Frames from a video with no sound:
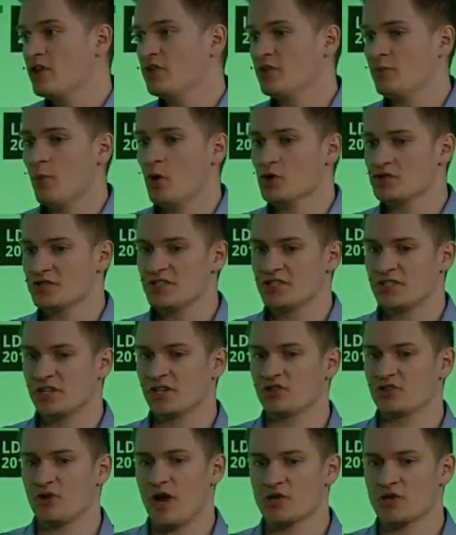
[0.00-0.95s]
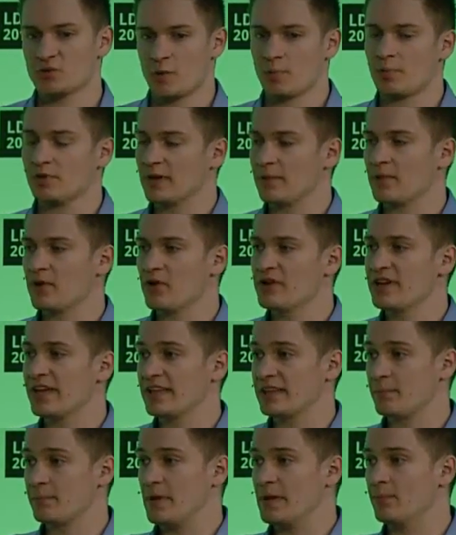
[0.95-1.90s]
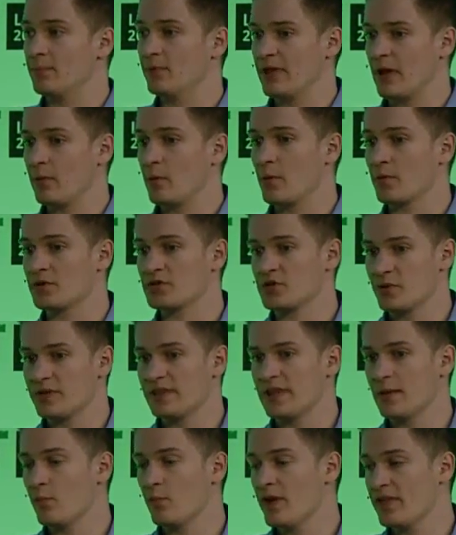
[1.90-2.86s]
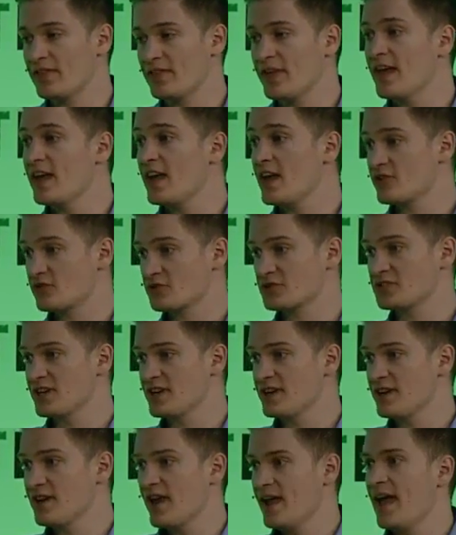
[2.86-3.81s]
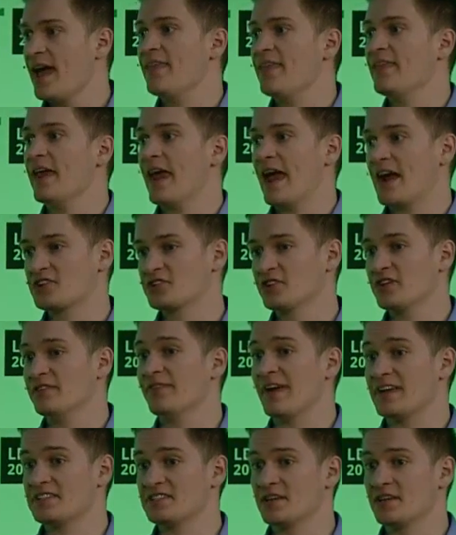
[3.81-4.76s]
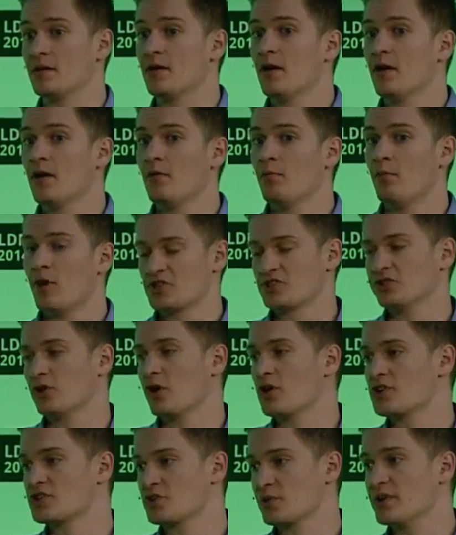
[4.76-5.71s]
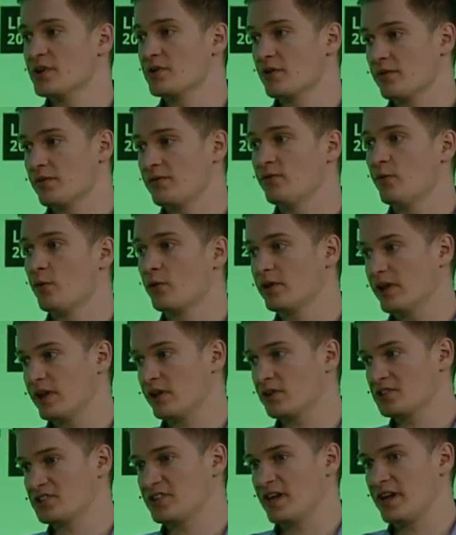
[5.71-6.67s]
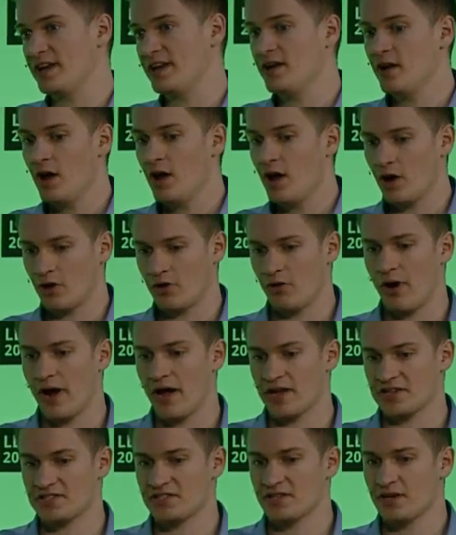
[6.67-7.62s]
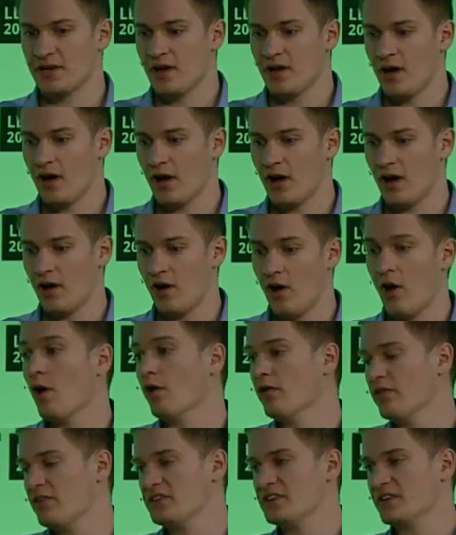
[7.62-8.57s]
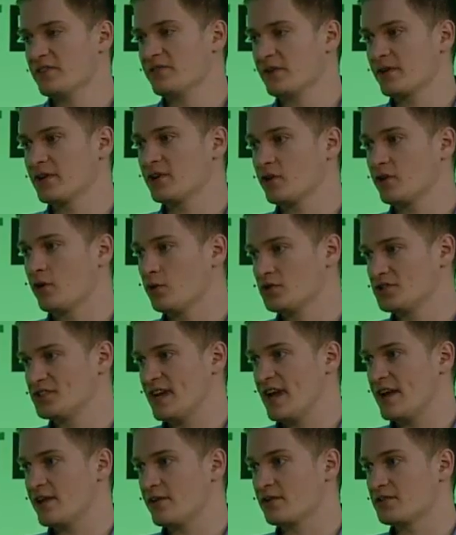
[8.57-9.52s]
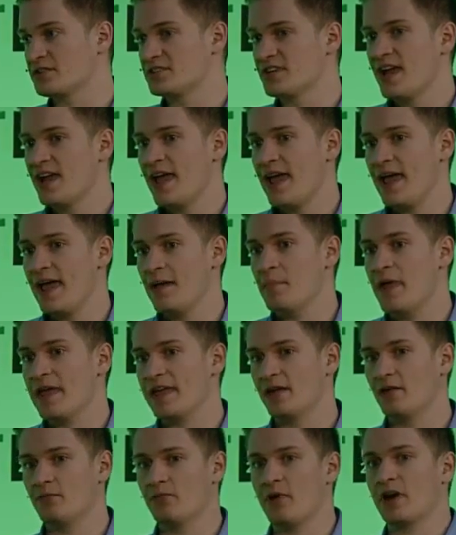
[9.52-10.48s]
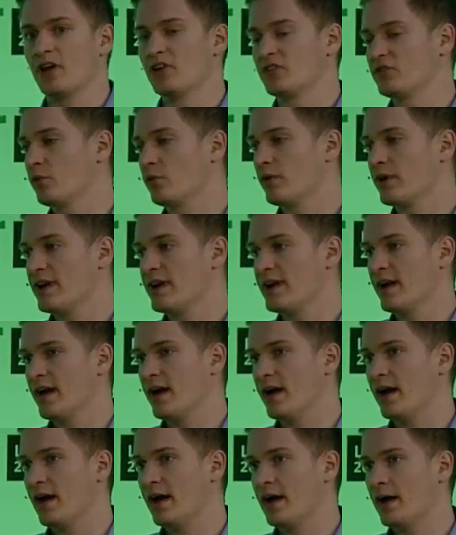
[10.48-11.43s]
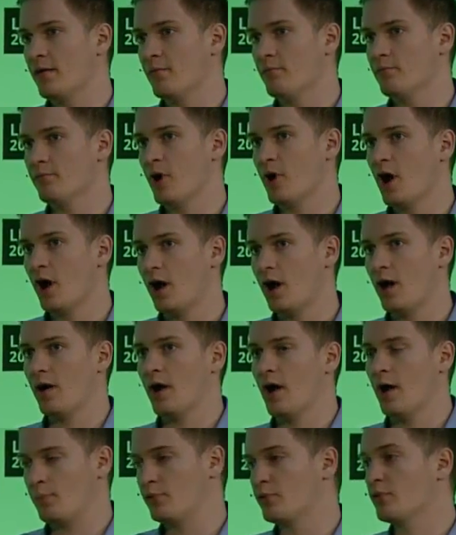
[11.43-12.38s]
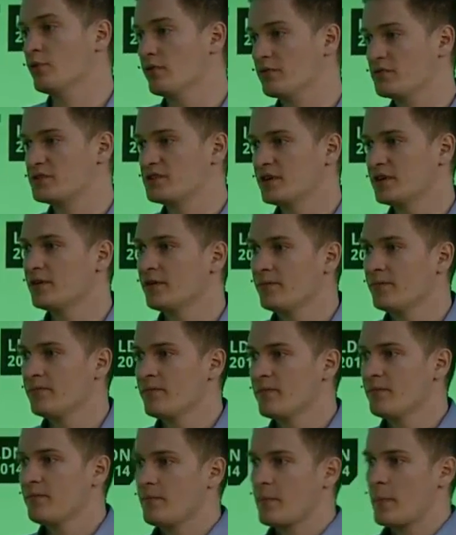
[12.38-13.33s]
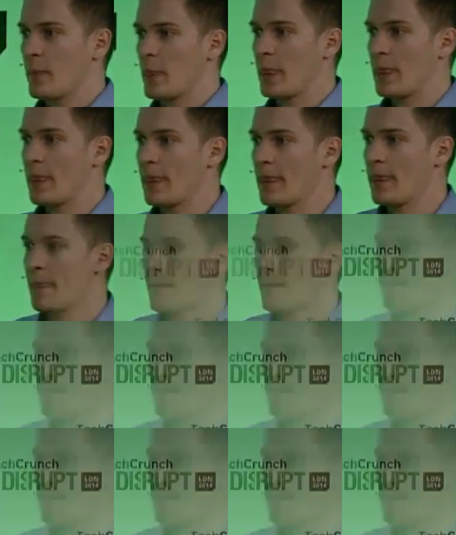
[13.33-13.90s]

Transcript: Most of these clinical trials were preliminary to get the people that we were doing them with interested, and then actually investing much larger into a full clinical study across uh, all of the different gold standards and make it regulatory uh, approved. How long does that take?